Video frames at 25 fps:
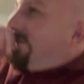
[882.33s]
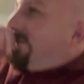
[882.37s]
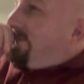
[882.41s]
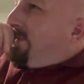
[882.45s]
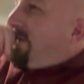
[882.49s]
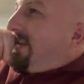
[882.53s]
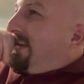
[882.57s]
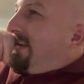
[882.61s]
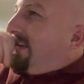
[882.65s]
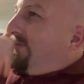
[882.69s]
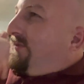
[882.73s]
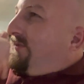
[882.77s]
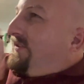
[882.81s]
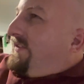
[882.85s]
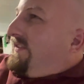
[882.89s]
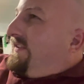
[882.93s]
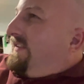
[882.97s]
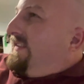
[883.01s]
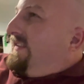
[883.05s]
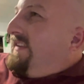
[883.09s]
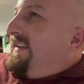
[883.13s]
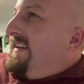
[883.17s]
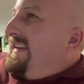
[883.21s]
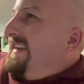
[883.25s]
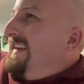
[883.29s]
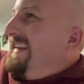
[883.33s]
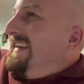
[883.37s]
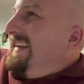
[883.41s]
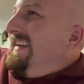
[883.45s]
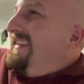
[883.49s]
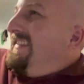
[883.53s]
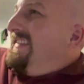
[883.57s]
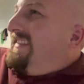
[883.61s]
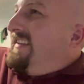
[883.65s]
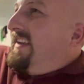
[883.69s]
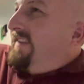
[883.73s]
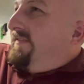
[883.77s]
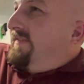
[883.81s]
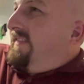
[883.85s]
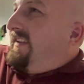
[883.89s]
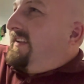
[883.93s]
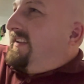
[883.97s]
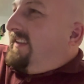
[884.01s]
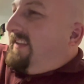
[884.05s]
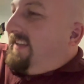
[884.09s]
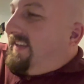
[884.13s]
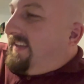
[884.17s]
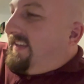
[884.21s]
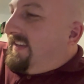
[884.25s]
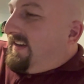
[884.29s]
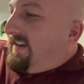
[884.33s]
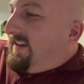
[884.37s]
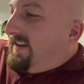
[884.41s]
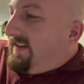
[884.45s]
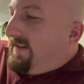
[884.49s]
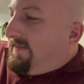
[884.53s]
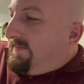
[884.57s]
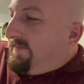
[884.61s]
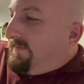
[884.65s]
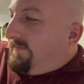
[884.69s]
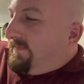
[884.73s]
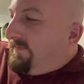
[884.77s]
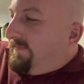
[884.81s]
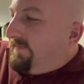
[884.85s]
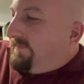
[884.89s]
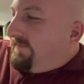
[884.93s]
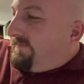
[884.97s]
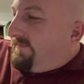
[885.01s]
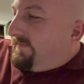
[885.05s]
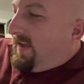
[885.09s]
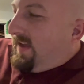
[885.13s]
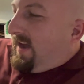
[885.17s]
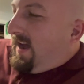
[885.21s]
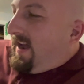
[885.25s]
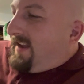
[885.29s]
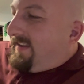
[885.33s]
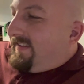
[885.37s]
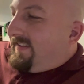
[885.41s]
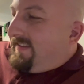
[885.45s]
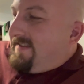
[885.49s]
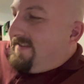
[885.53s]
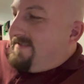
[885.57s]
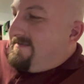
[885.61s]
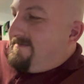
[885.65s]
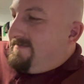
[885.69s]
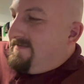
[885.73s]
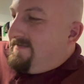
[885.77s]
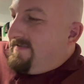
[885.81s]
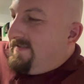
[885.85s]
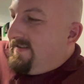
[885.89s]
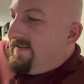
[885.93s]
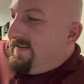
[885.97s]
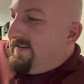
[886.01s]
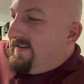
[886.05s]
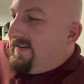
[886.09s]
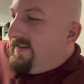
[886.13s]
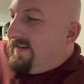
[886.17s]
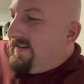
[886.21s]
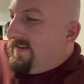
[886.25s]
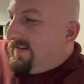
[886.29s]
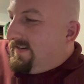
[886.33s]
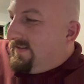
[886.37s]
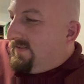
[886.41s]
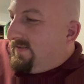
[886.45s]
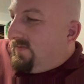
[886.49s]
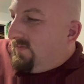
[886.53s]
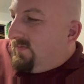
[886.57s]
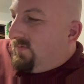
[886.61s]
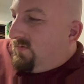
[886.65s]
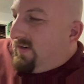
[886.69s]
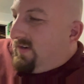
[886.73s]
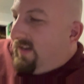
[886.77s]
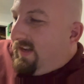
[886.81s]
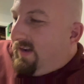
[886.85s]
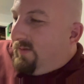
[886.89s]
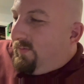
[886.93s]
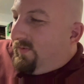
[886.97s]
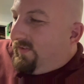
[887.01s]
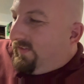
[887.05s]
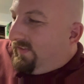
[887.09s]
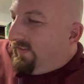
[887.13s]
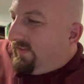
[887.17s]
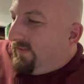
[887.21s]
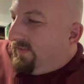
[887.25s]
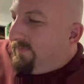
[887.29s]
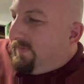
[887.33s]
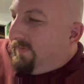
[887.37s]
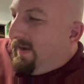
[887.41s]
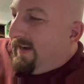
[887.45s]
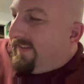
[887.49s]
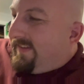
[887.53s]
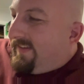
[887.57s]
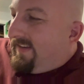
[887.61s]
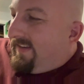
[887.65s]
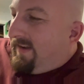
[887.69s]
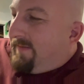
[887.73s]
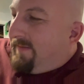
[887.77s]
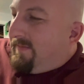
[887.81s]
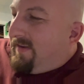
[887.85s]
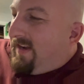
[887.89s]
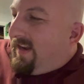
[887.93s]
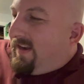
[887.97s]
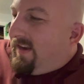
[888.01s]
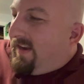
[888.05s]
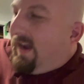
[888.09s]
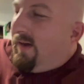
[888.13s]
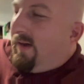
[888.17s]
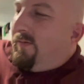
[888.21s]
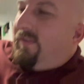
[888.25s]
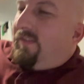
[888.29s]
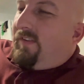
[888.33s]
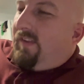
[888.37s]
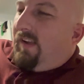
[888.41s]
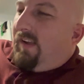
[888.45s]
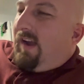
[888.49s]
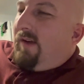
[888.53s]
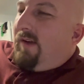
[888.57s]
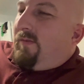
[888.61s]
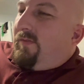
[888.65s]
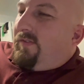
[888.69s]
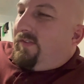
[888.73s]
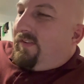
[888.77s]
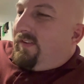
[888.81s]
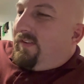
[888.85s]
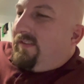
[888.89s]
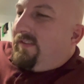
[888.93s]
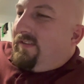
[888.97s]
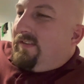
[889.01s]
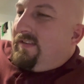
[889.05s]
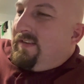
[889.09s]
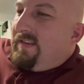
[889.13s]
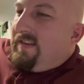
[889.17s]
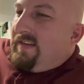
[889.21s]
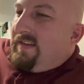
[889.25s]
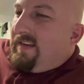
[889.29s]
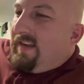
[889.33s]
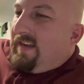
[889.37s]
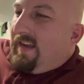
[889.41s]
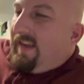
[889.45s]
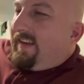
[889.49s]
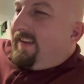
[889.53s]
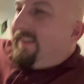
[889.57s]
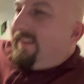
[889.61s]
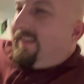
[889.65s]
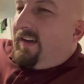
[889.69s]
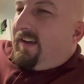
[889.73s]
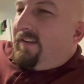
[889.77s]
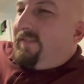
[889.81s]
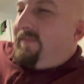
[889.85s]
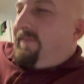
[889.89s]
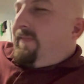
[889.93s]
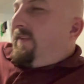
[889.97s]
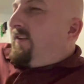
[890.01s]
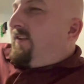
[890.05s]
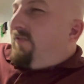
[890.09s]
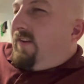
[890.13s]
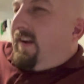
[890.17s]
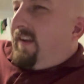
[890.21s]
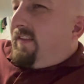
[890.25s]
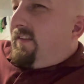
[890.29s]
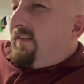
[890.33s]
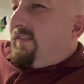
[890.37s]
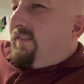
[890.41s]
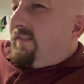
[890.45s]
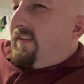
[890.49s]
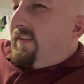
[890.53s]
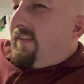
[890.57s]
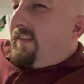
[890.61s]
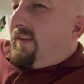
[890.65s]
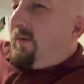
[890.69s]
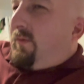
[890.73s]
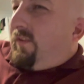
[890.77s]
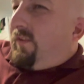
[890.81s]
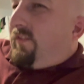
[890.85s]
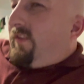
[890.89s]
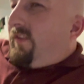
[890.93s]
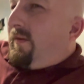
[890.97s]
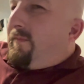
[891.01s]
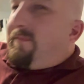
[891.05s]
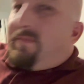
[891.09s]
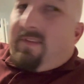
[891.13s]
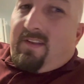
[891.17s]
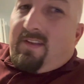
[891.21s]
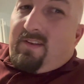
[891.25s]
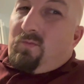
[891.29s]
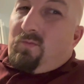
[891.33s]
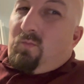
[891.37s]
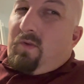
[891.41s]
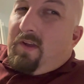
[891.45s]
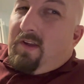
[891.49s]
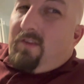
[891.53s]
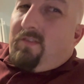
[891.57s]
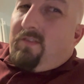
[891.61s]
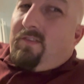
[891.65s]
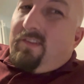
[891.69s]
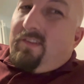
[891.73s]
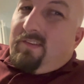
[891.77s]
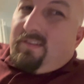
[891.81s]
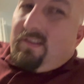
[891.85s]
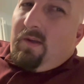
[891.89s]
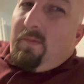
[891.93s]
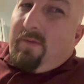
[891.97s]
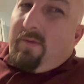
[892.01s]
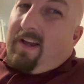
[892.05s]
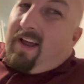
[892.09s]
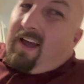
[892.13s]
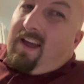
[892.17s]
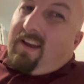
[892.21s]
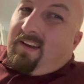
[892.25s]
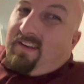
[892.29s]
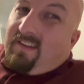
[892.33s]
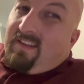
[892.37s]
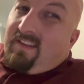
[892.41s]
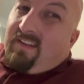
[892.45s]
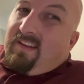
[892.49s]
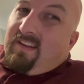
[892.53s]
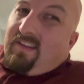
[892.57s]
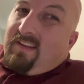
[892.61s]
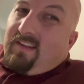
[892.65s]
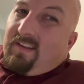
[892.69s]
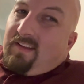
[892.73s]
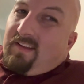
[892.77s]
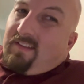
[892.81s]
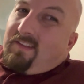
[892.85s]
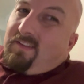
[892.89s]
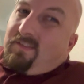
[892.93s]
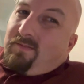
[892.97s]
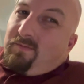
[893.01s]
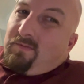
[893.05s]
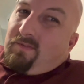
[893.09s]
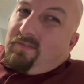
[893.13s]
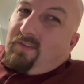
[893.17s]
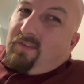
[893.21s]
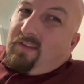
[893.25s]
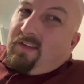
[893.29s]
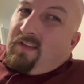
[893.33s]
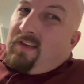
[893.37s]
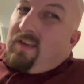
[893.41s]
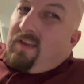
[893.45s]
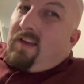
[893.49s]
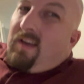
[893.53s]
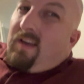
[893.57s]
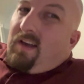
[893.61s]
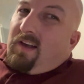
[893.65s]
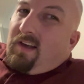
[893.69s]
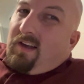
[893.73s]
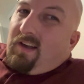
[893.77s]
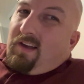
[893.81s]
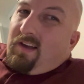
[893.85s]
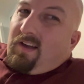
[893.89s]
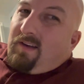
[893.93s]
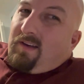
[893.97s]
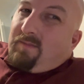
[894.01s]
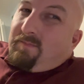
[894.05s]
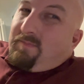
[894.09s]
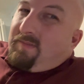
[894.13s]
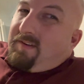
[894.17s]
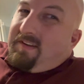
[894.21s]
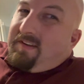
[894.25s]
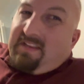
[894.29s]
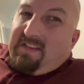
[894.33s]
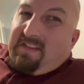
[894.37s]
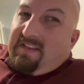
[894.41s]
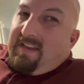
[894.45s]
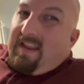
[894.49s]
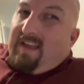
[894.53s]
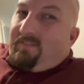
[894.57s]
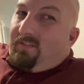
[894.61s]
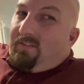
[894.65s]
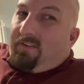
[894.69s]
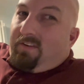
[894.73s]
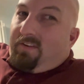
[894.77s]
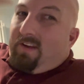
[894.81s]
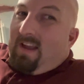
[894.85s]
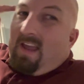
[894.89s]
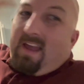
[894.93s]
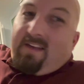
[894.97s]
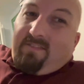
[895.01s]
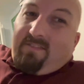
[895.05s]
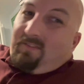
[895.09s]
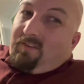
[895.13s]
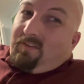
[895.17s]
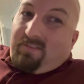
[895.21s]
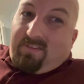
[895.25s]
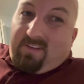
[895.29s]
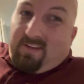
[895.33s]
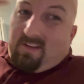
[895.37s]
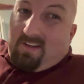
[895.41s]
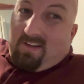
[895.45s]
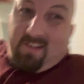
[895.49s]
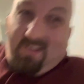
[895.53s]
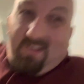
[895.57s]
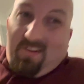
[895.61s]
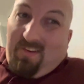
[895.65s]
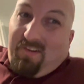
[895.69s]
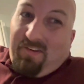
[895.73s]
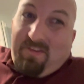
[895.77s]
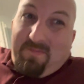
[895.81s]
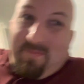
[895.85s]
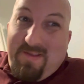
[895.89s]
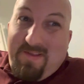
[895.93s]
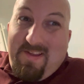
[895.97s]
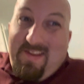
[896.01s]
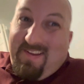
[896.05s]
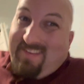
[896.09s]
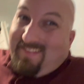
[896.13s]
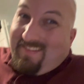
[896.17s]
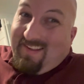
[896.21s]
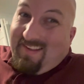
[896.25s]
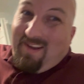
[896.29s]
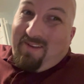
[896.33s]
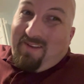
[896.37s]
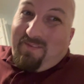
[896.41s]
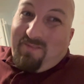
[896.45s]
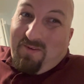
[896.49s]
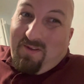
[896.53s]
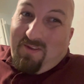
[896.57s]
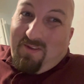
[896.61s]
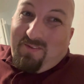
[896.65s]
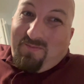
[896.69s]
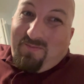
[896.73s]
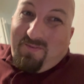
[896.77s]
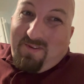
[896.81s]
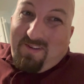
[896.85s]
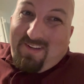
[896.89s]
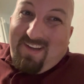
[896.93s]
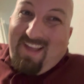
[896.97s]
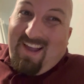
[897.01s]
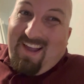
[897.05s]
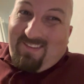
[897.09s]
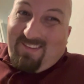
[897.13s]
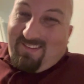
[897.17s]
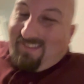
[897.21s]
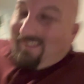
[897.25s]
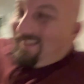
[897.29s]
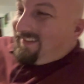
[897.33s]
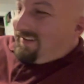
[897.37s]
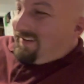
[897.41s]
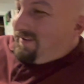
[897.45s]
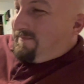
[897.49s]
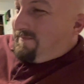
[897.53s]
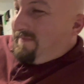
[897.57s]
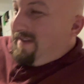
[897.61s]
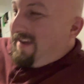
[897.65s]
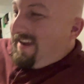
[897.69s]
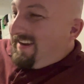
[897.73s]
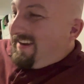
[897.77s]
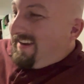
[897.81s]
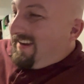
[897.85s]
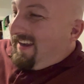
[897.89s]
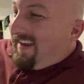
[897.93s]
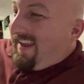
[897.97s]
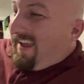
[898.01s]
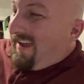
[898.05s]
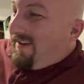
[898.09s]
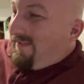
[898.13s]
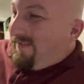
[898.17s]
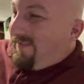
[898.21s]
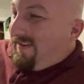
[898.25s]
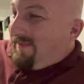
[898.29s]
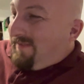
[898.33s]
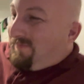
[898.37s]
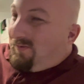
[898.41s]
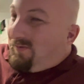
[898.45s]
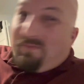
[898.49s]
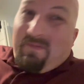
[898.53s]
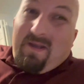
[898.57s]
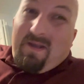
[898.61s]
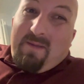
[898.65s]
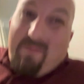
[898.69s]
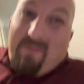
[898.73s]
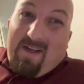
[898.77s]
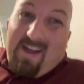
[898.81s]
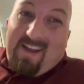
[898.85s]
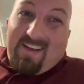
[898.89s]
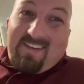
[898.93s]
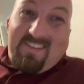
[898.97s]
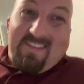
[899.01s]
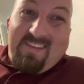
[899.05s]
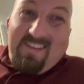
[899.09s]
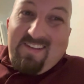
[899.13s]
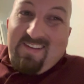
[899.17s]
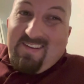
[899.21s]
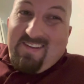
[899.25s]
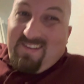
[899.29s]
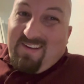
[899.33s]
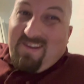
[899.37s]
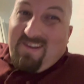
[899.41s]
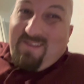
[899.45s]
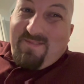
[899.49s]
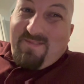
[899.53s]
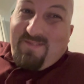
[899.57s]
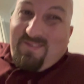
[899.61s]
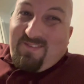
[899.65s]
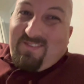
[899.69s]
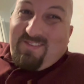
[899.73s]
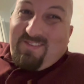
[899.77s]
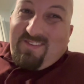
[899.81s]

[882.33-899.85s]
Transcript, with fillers: But it was definitely um, not what I was expecting. I mean, I, I was, I was, I could tell from the trailer that there was something weird going on in this movie, um, but never, ever did it occur to me that it was what it actually ended up being, and I, it blew my mind. I was